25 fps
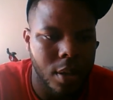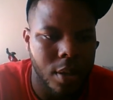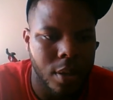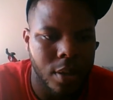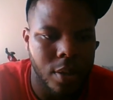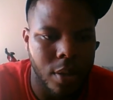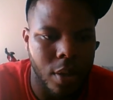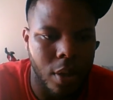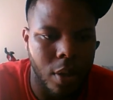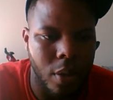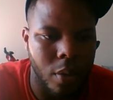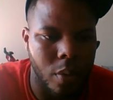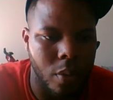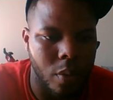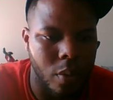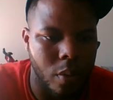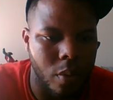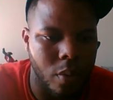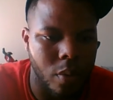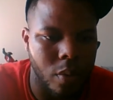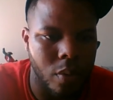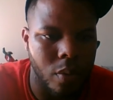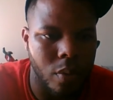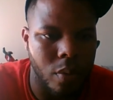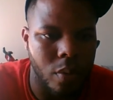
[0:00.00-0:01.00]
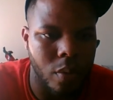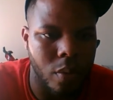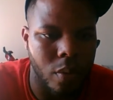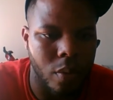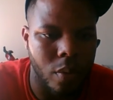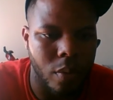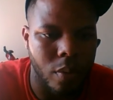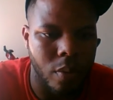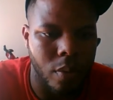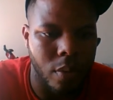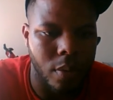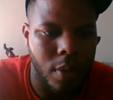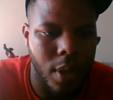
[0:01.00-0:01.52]
So
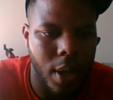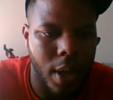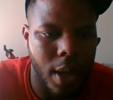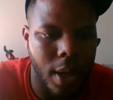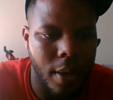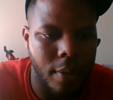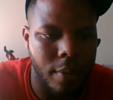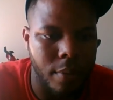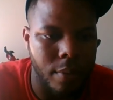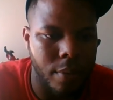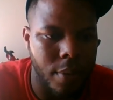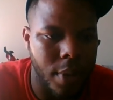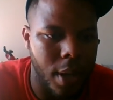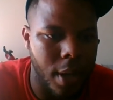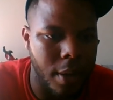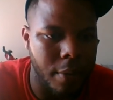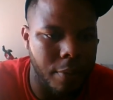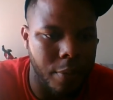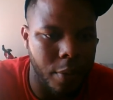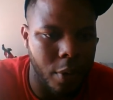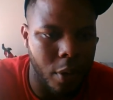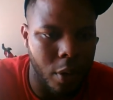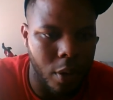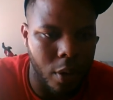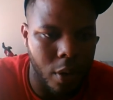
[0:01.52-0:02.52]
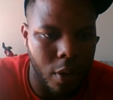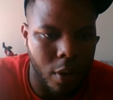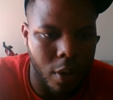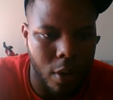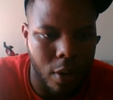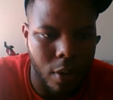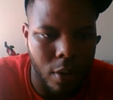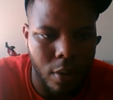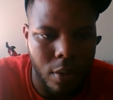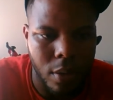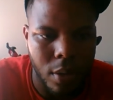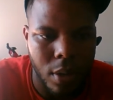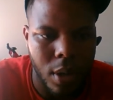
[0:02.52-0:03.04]
they got a field
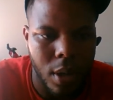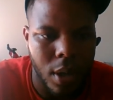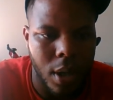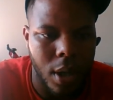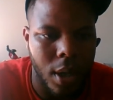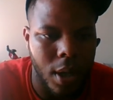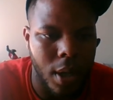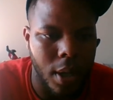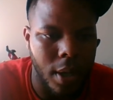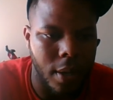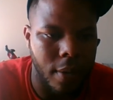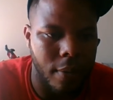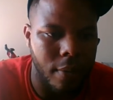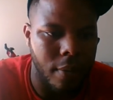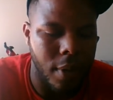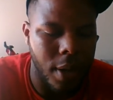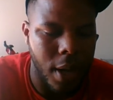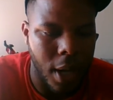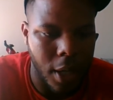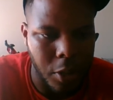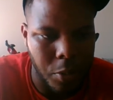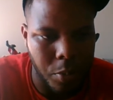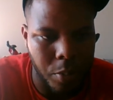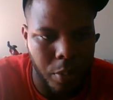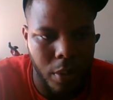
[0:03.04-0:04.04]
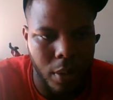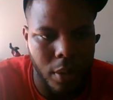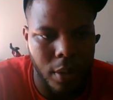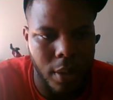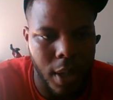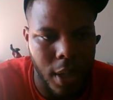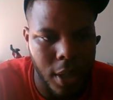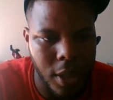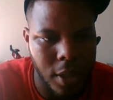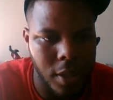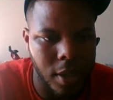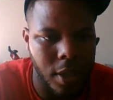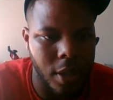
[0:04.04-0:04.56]
goal.
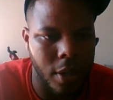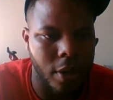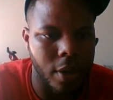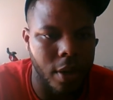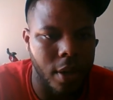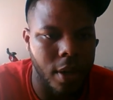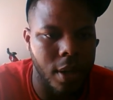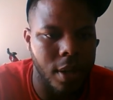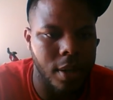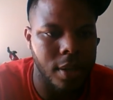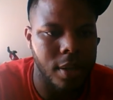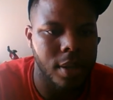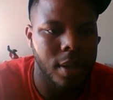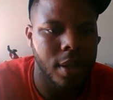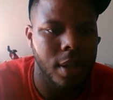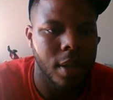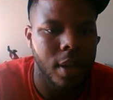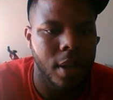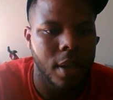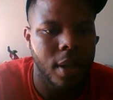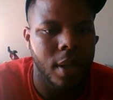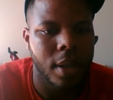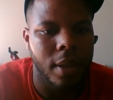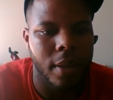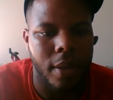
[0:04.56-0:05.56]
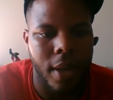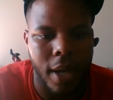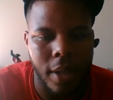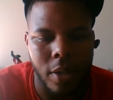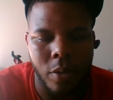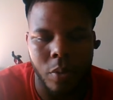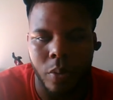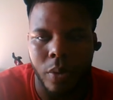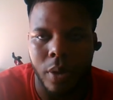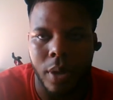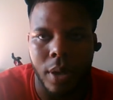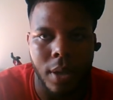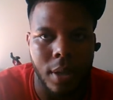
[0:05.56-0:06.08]
Next series,
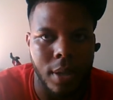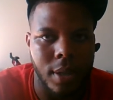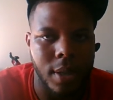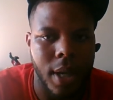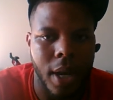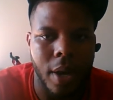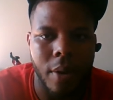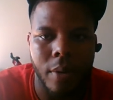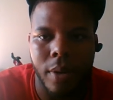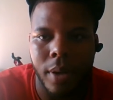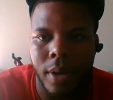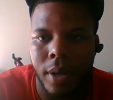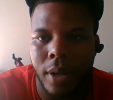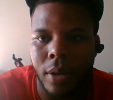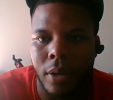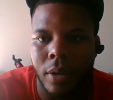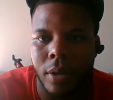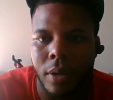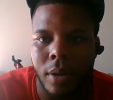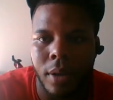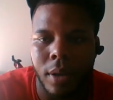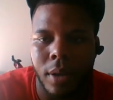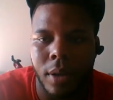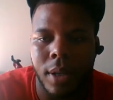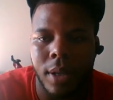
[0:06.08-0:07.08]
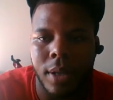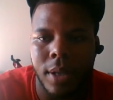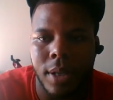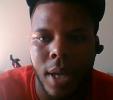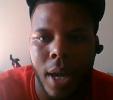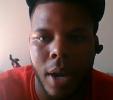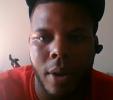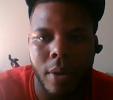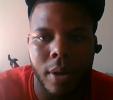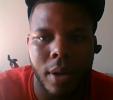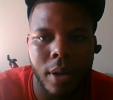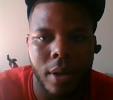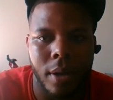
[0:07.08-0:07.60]
that's when
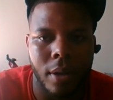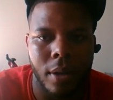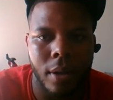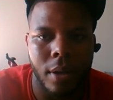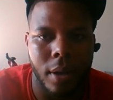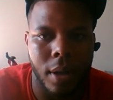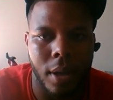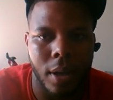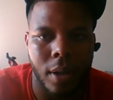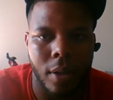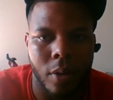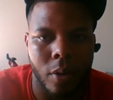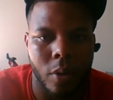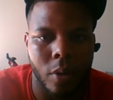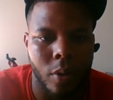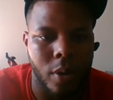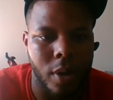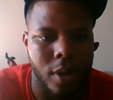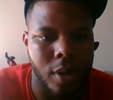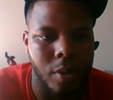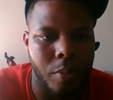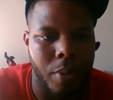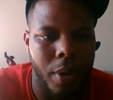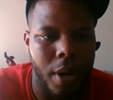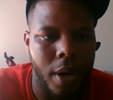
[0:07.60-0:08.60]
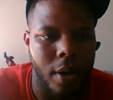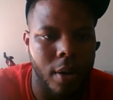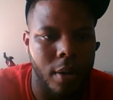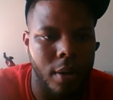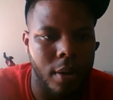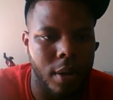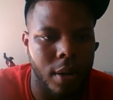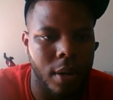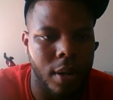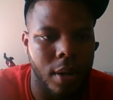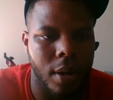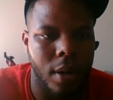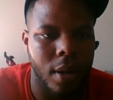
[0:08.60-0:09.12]
Tyreek Hill again, who is
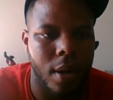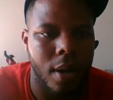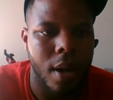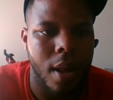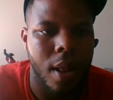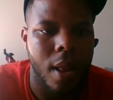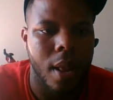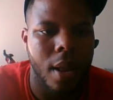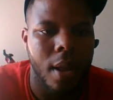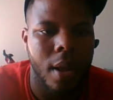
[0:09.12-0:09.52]
apparently